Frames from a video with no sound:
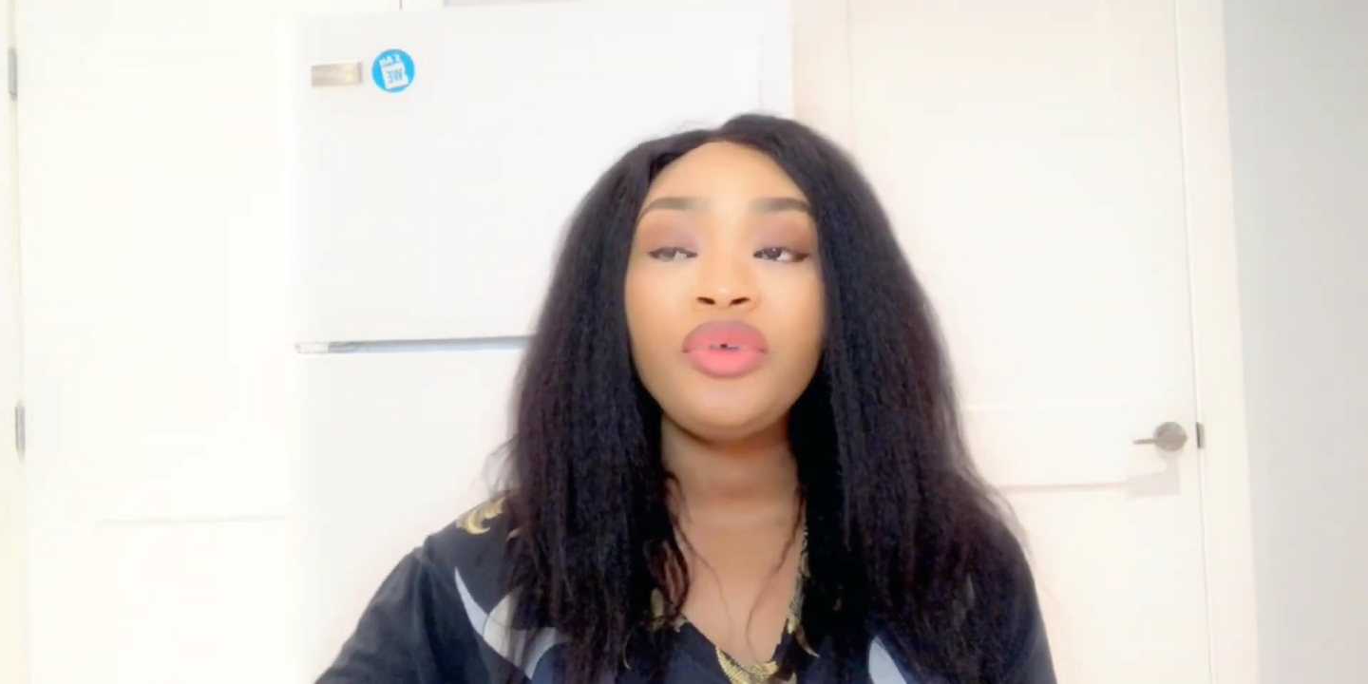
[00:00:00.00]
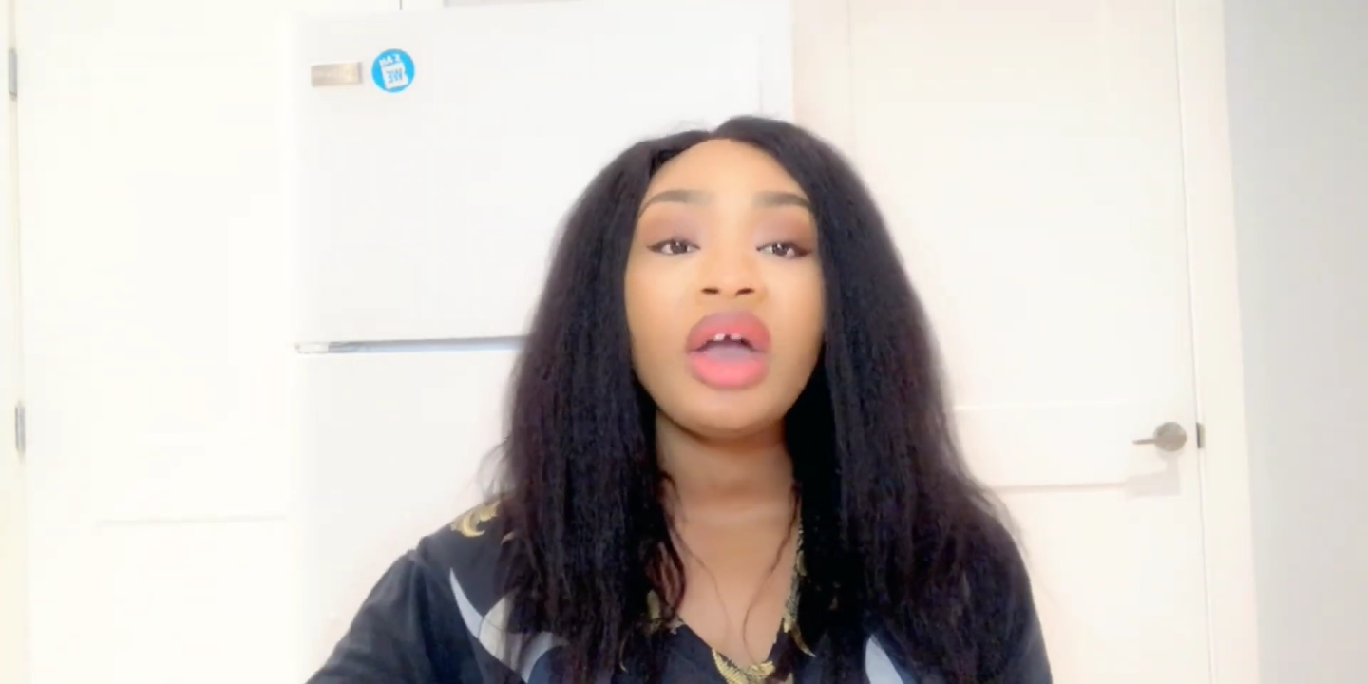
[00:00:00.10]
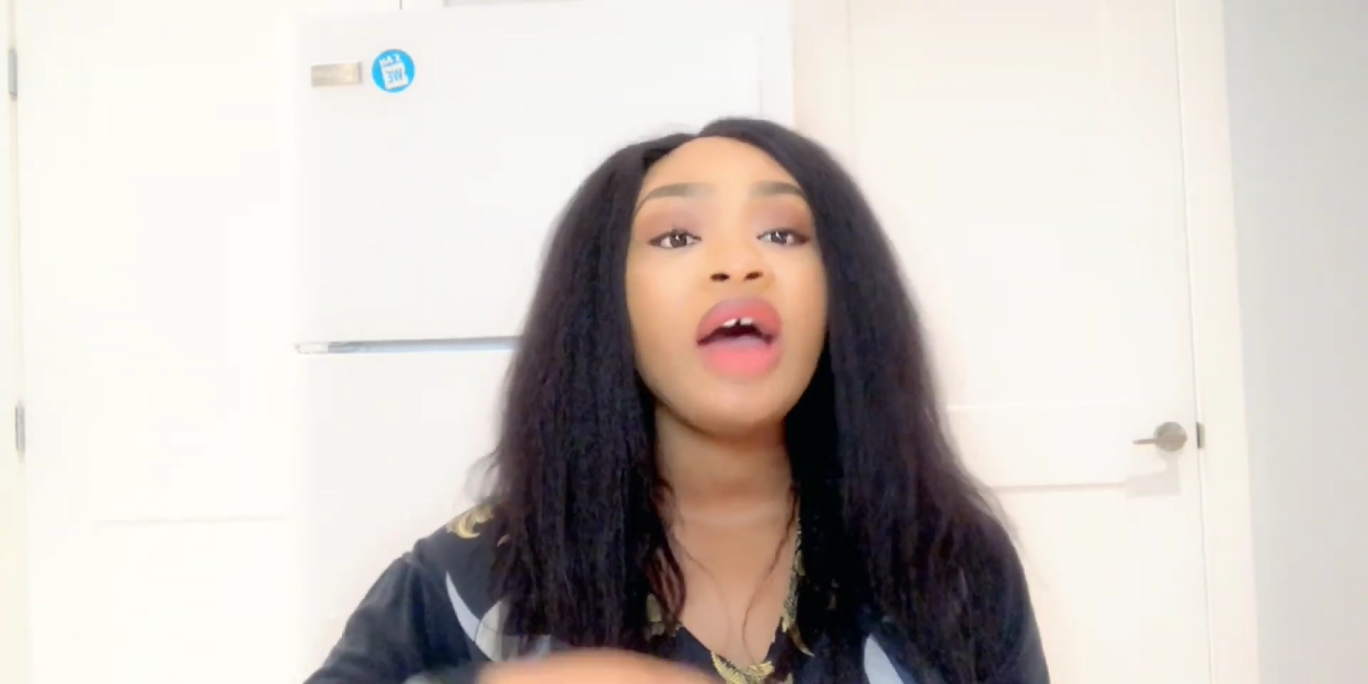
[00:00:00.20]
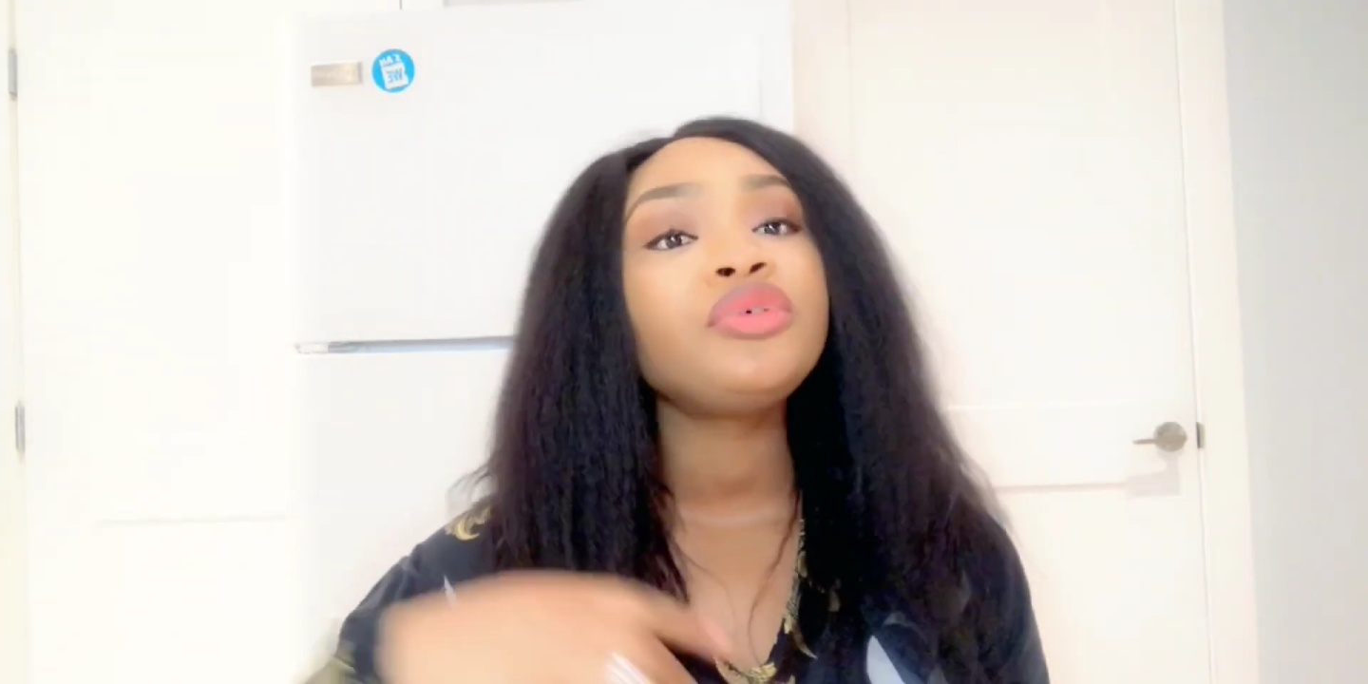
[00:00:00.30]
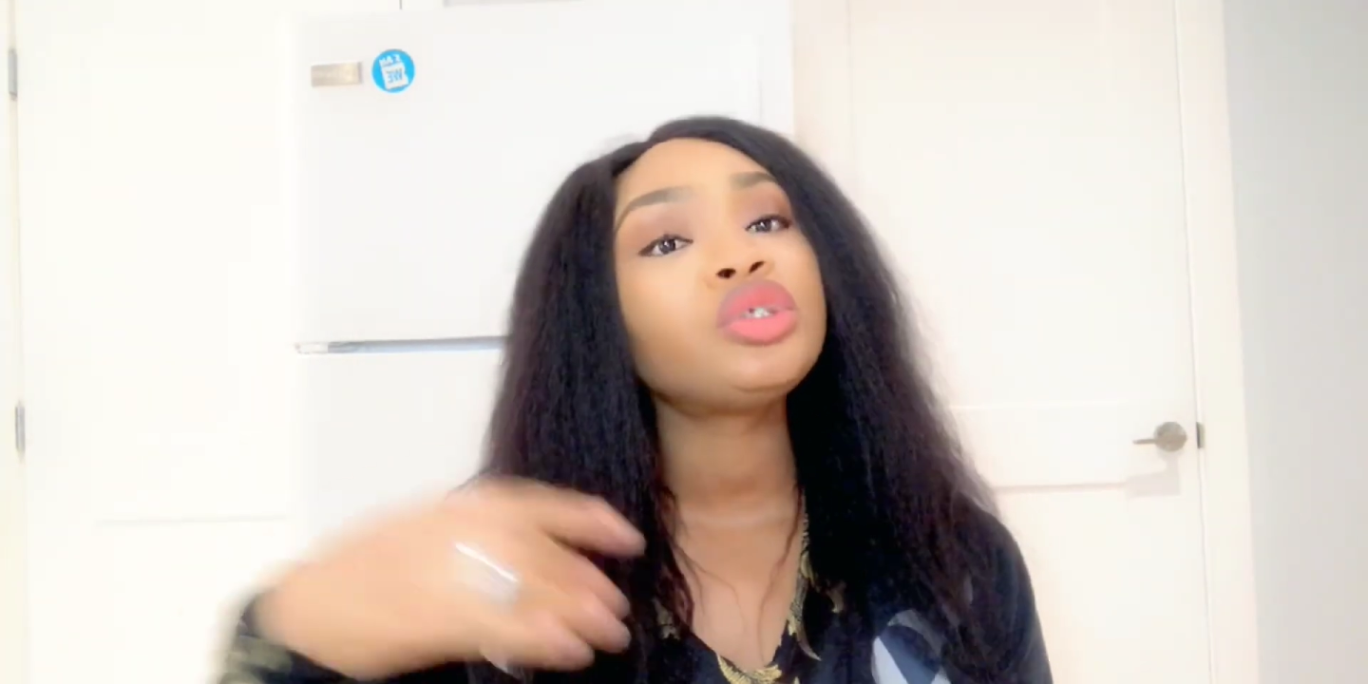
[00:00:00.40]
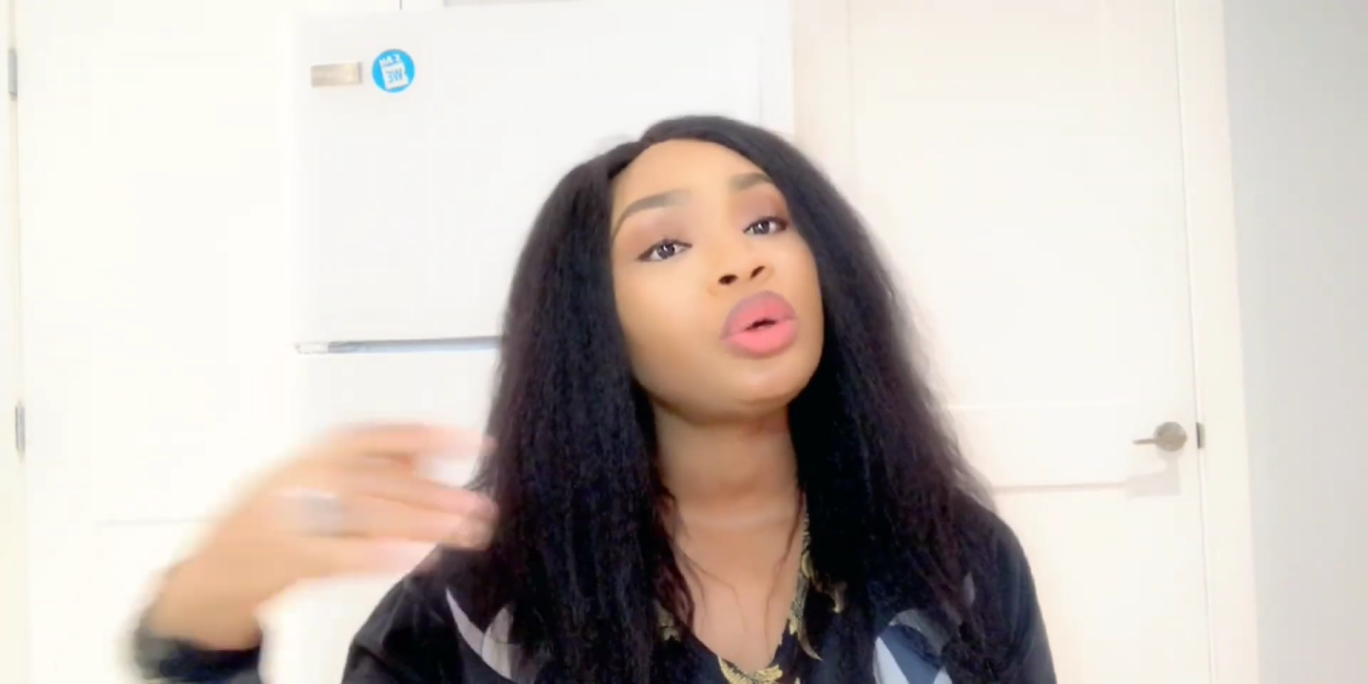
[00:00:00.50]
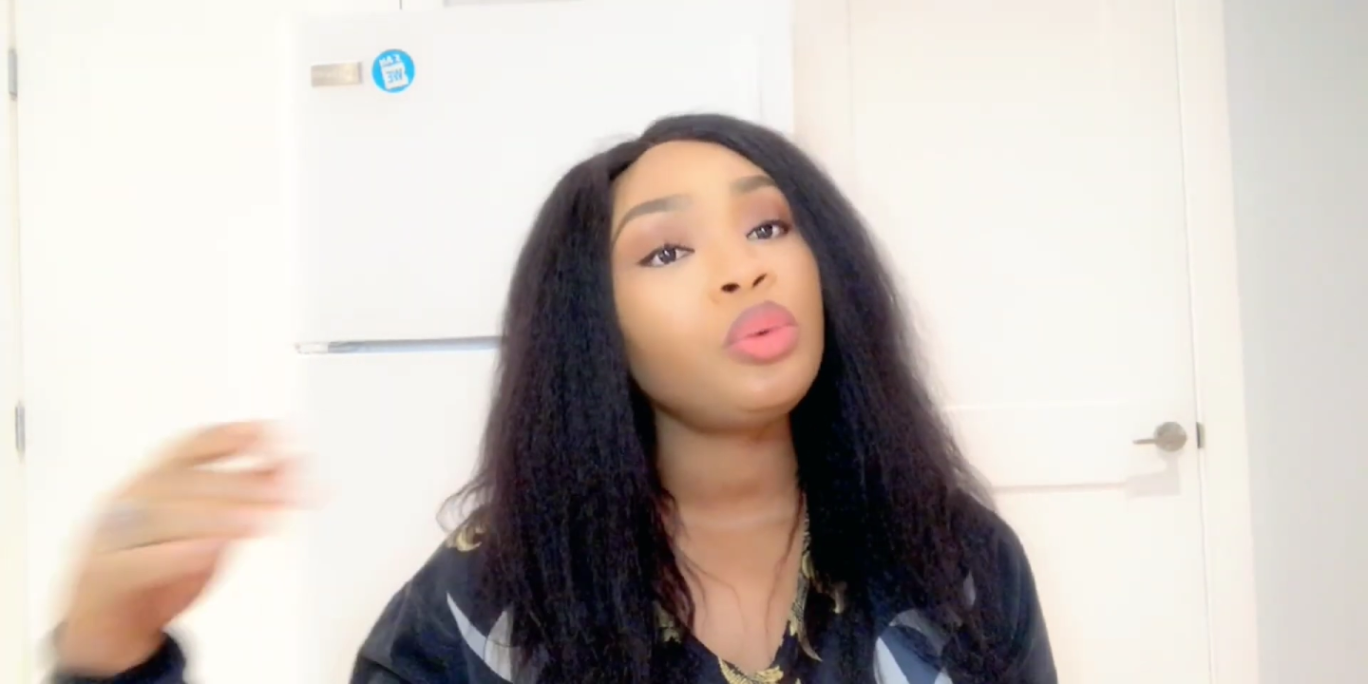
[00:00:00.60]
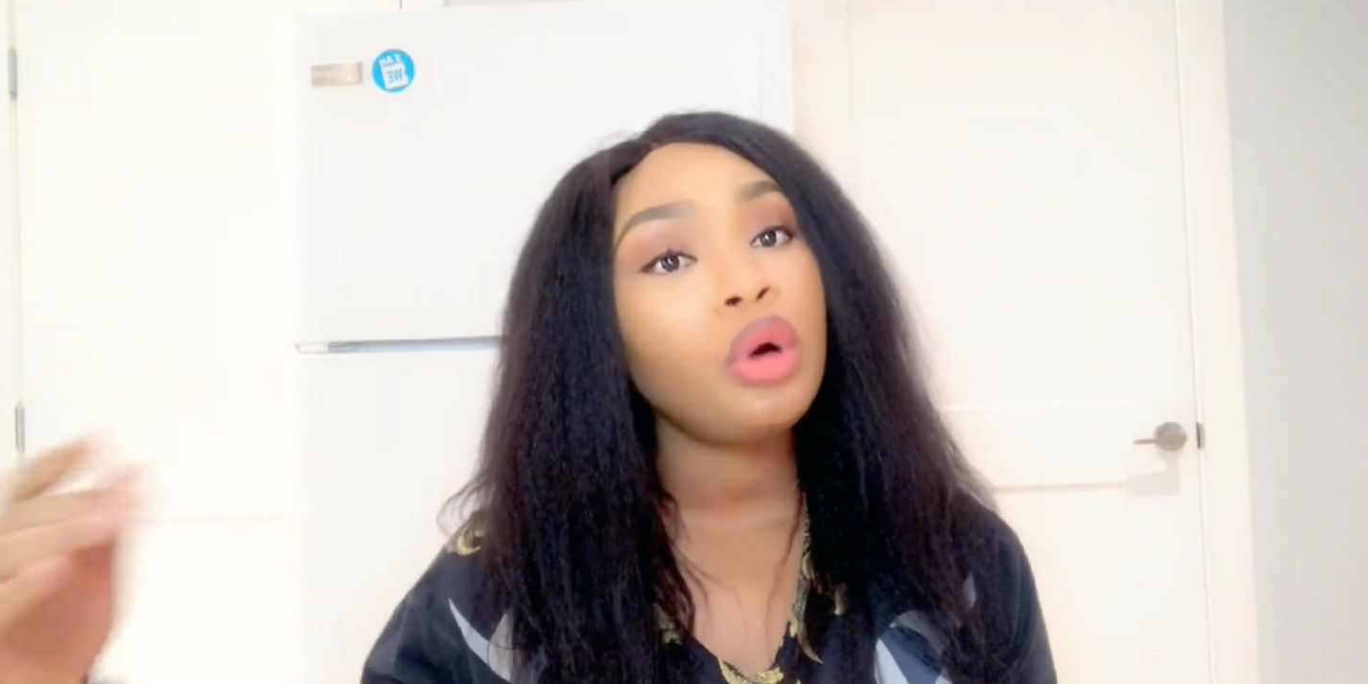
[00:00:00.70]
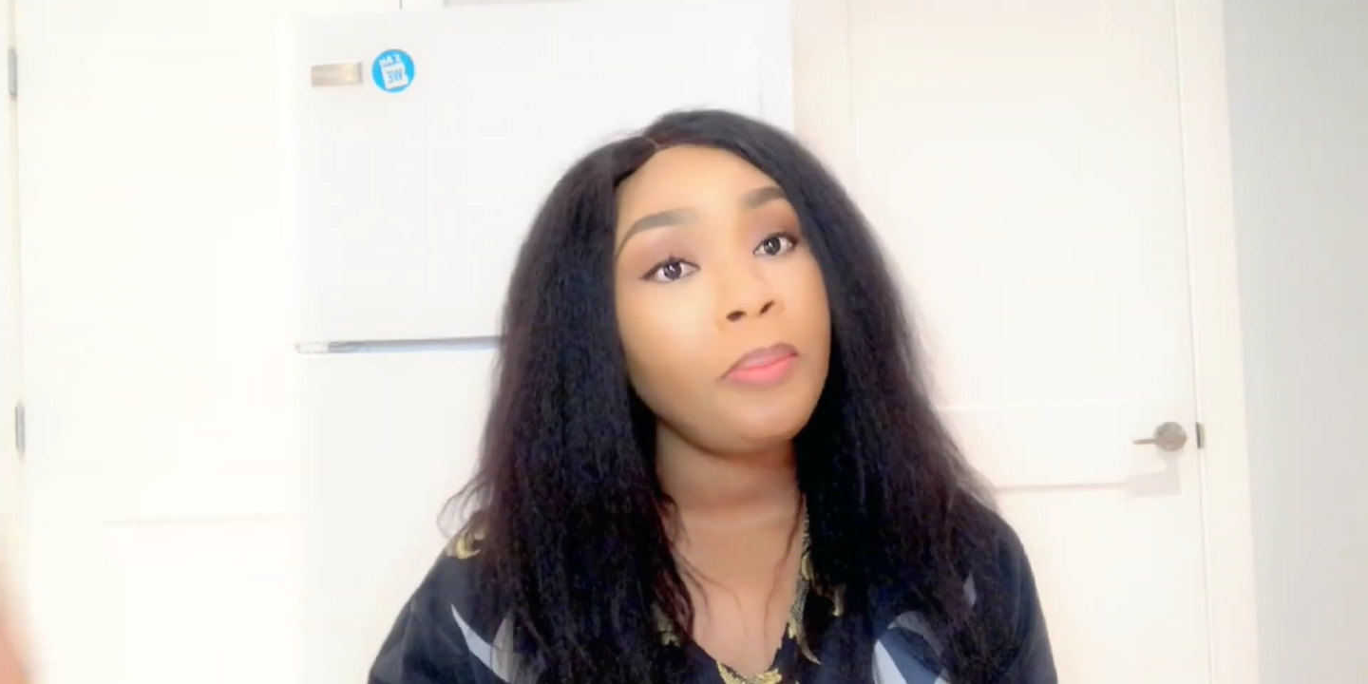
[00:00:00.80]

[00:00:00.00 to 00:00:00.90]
have someone